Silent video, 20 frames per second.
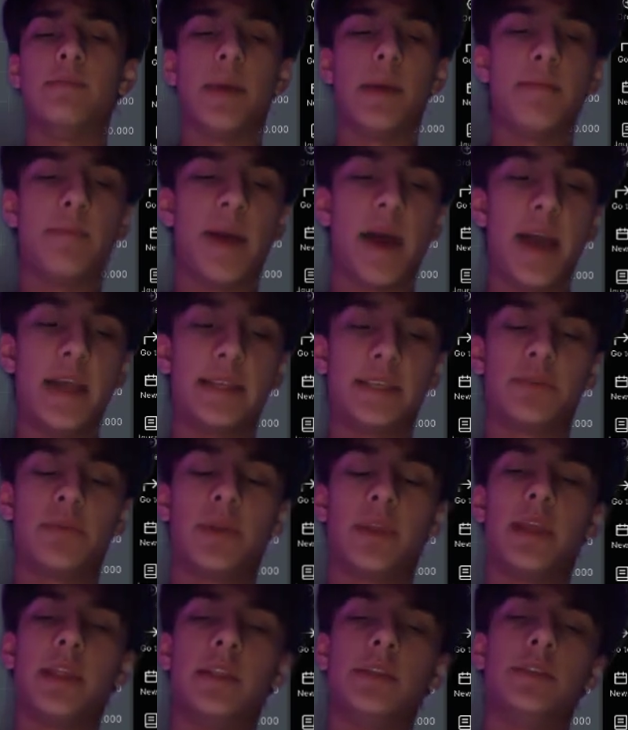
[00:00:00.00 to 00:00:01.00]
bias
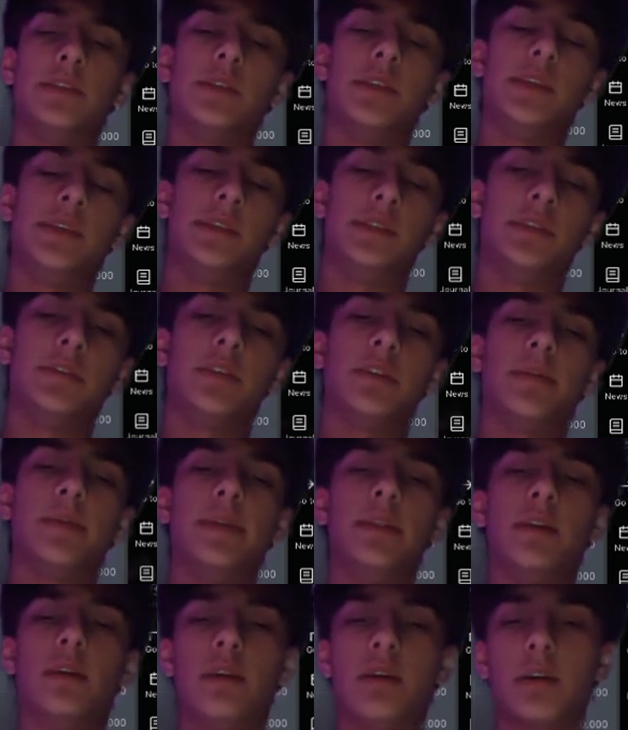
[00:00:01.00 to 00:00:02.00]
going into this is going to be
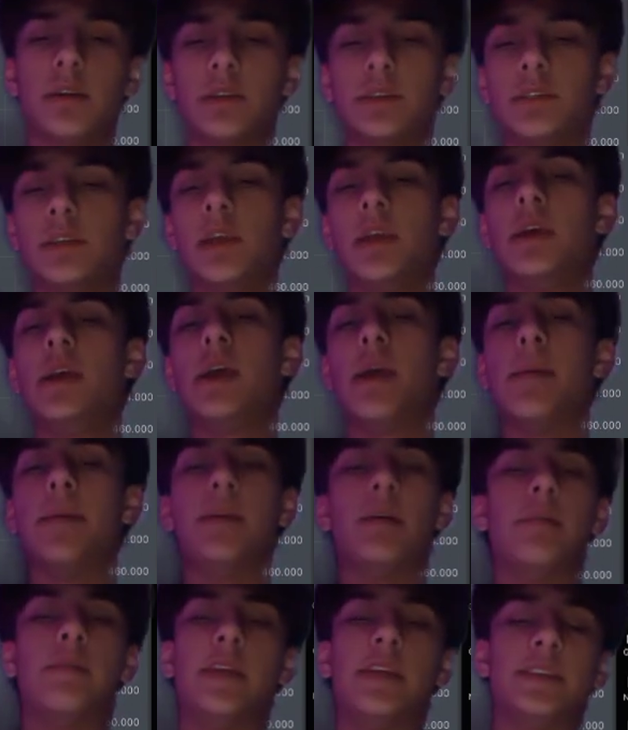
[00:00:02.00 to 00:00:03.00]
longs. Or you
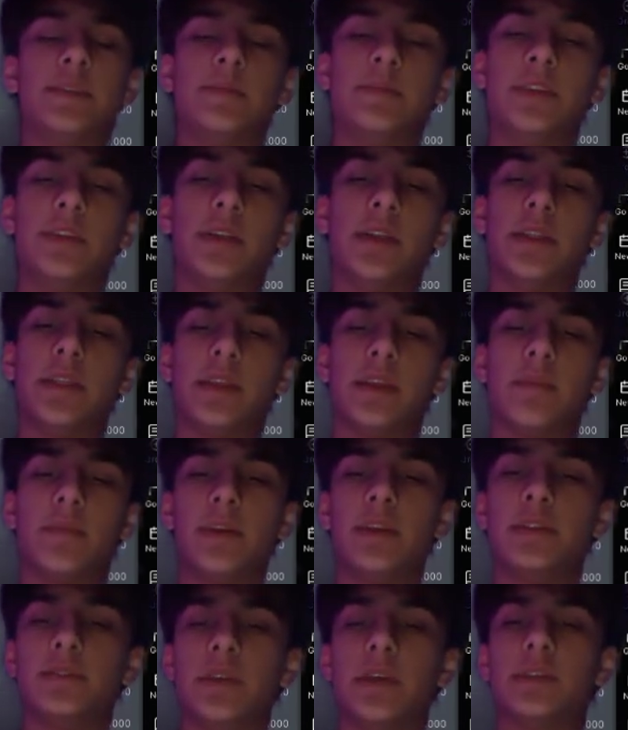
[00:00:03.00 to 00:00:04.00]
don't have SMT or anything up
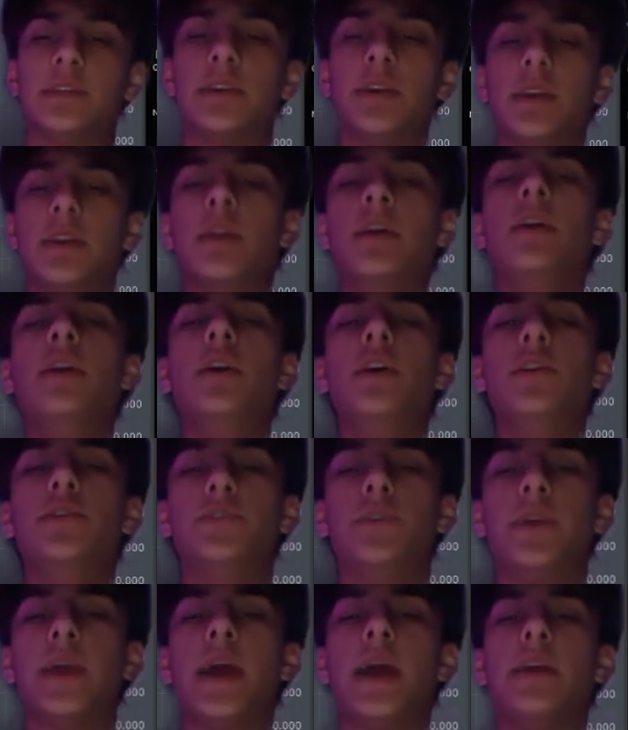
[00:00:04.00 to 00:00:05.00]
here, so that's good.
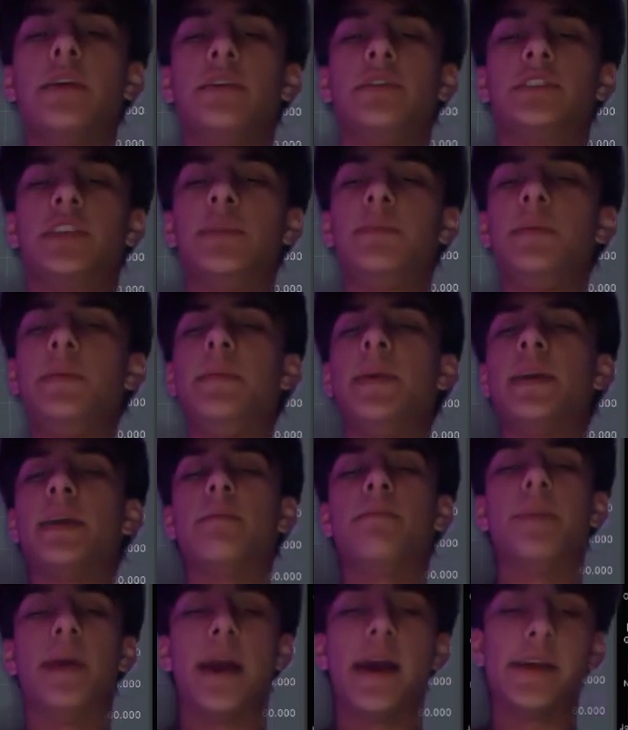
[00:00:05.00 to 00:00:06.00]
So yeah, you'll see me make a
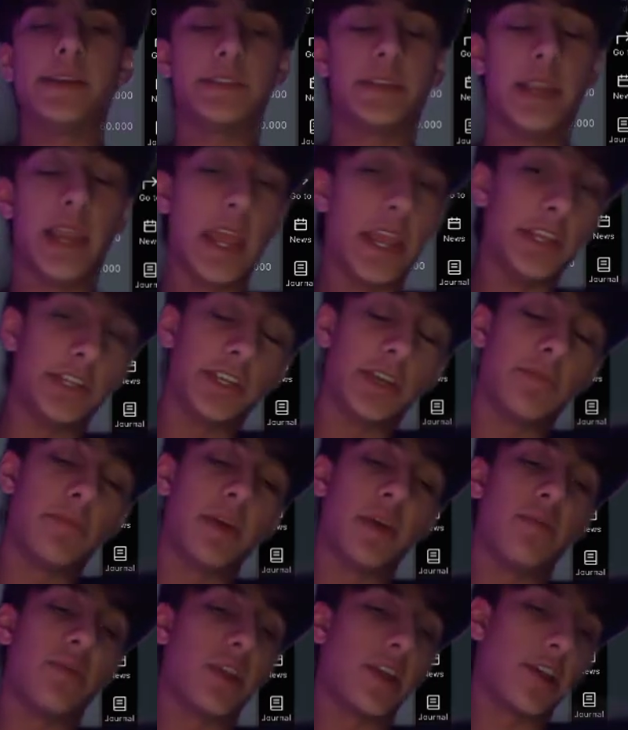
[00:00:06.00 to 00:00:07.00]
bias on Asia,
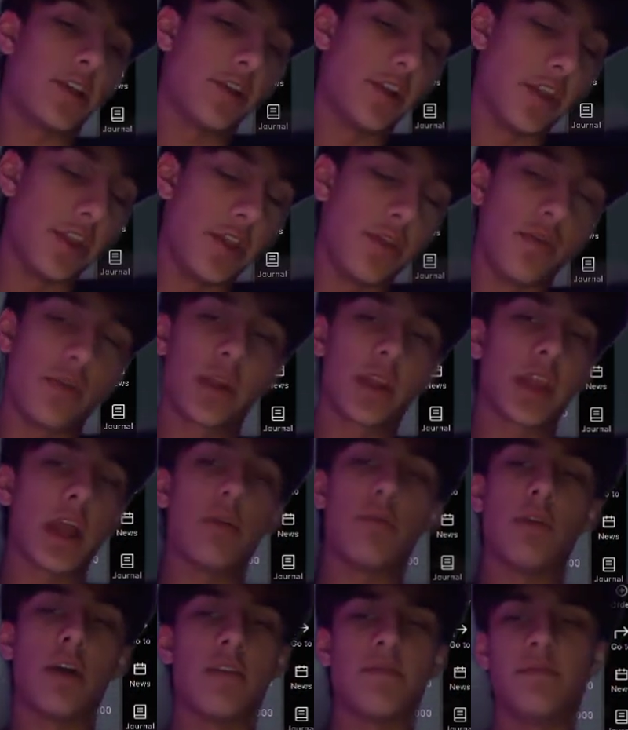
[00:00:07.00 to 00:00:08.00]
but when I go to New York, I
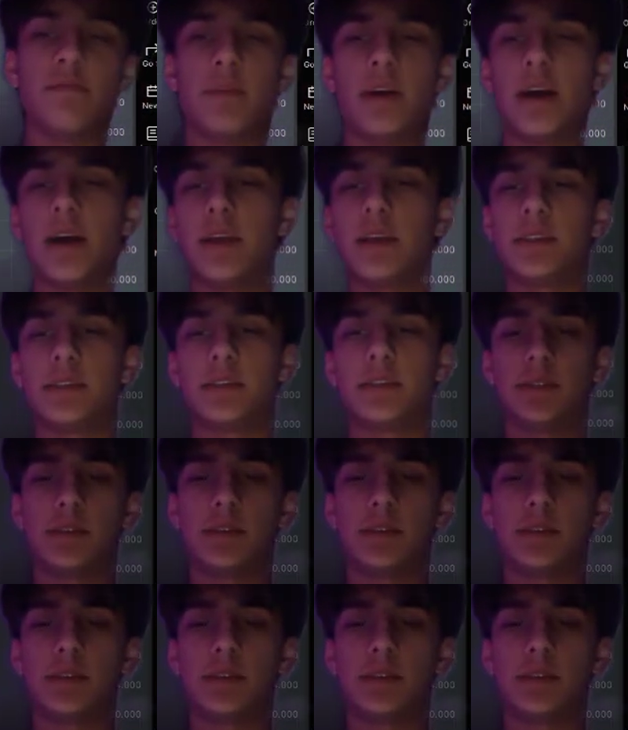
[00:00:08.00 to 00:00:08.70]
won't have a bias.